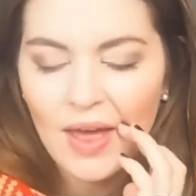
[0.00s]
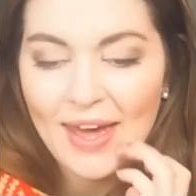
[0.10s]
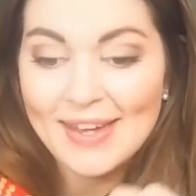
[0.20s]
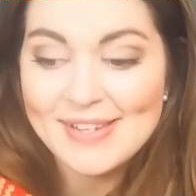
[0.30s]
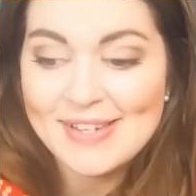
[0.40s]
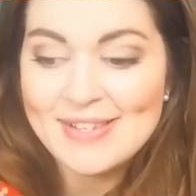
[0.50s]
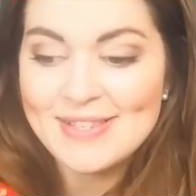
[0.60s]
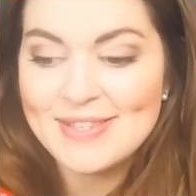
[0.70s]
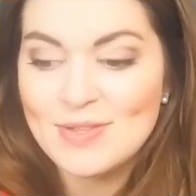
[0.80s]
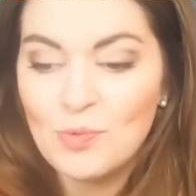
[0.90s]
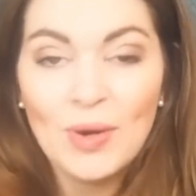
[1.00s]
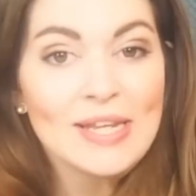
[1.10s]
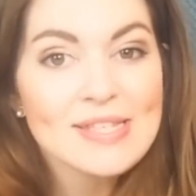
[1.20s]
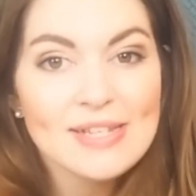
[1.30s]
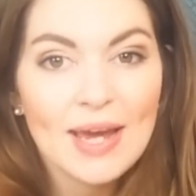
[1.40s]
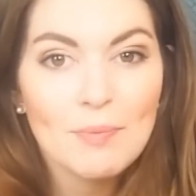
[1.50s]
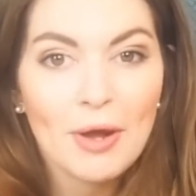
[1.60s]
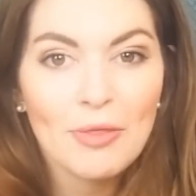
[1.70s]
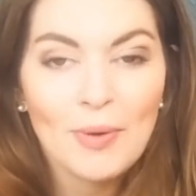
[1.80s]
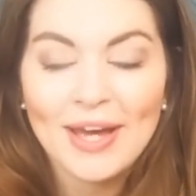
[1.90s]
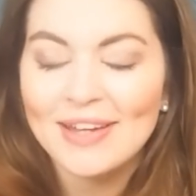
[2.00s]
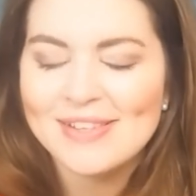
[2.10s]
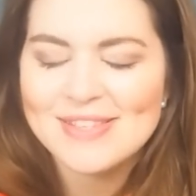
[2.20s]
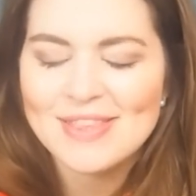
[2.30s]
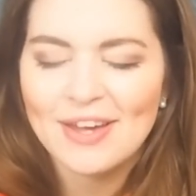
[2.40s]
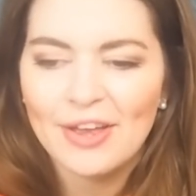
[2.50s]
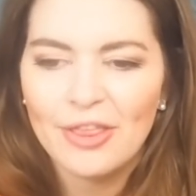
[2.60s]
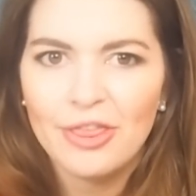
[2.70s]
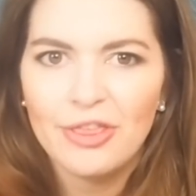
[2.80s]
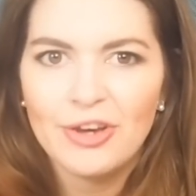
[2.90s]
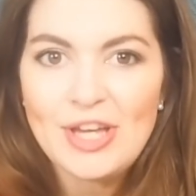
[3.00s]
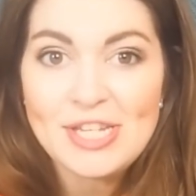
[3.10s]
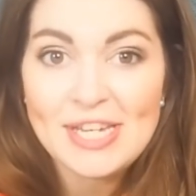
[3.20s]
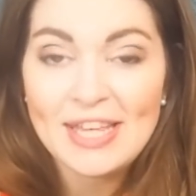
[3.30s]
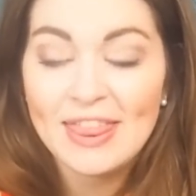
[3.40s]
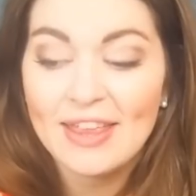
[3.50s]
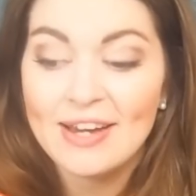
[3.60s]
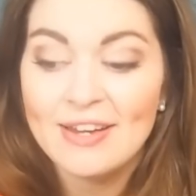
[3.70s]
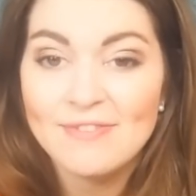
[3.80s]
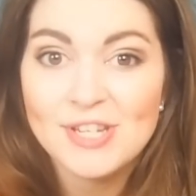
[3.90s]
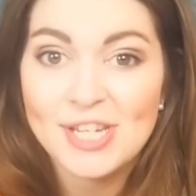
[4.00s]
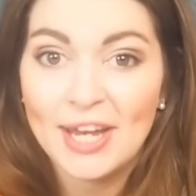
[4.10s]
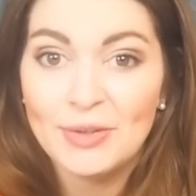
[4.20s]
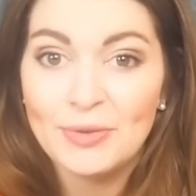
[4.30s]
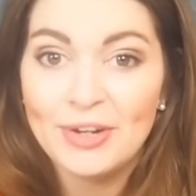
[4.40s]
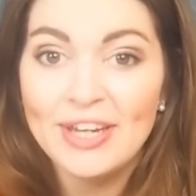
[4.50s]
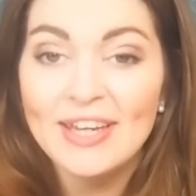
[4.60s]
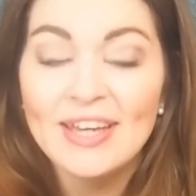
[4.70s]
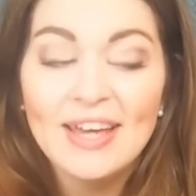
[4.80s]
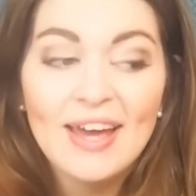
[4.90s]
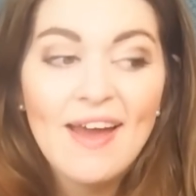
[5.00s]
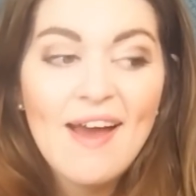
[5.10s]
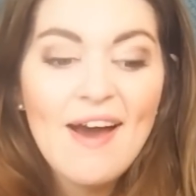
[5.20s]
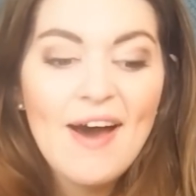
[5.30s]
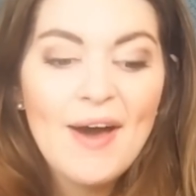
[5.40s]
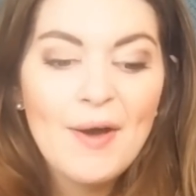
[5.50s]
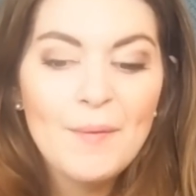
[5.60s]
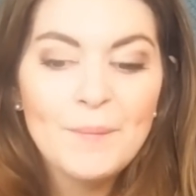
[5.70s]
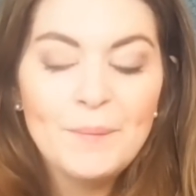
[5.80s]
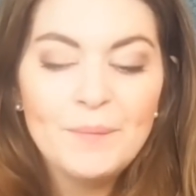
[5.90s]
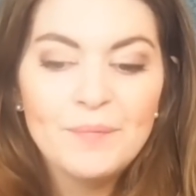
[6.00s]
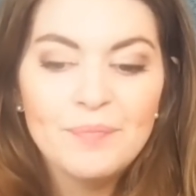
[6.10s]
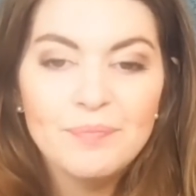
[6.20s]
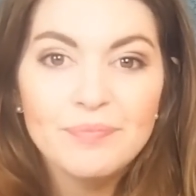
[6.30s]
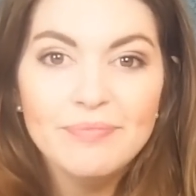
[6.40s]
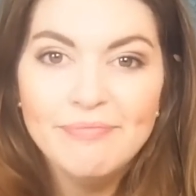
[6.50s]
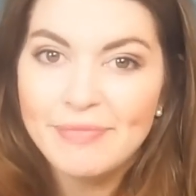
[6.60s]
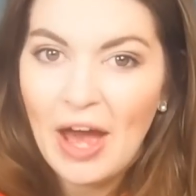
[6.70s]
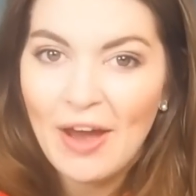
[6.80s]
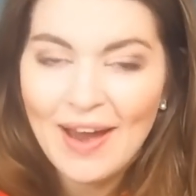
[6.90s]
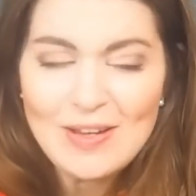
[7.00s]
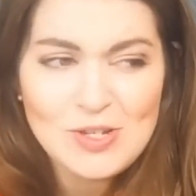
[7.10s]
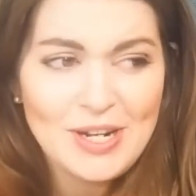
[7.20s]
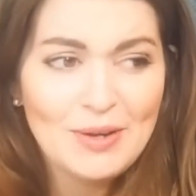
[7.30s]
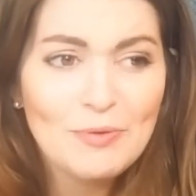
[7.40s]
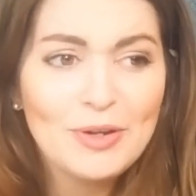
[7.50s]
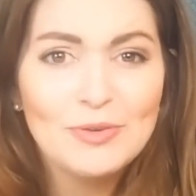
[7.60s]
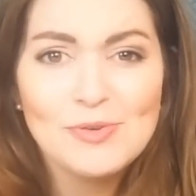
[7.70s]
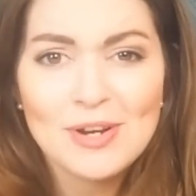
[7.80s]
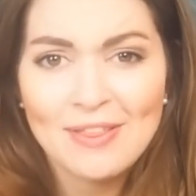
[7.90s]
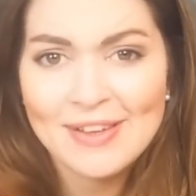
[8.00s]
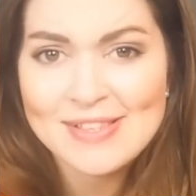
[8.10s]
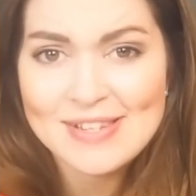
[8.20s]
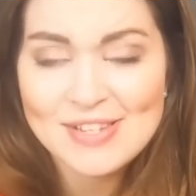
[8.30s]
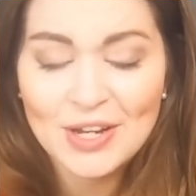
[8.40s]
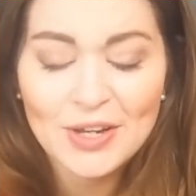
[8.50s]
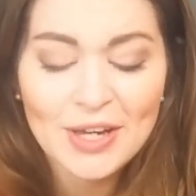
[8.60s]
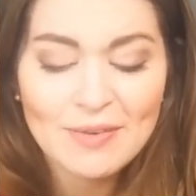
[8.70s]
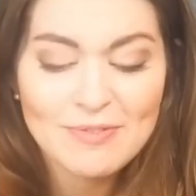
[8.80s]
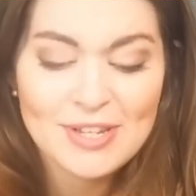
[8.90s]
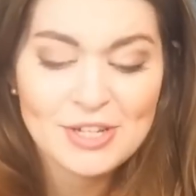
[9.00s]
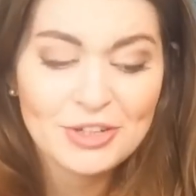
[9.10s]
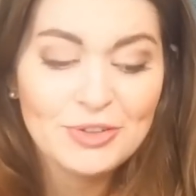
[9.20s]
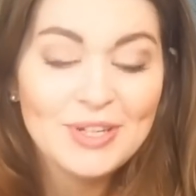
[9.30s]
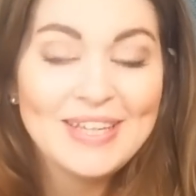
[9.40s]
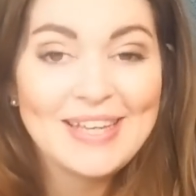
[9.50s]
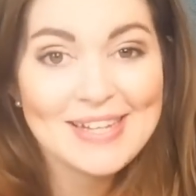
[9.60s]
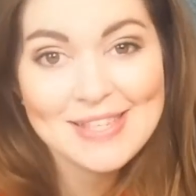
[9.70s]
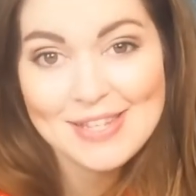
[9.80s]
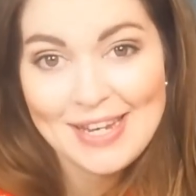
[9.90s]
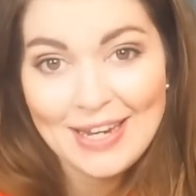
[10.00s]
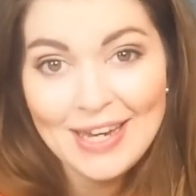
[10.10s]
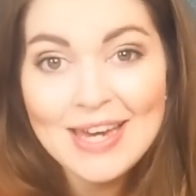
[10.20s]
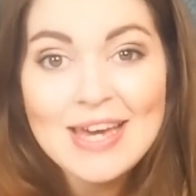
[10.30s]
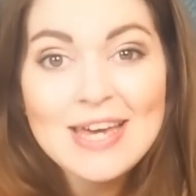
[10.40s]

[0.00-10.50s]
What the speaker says: it is Wednesday, by the way, it's the 30th of January. I actually recorded this entire video yesterday,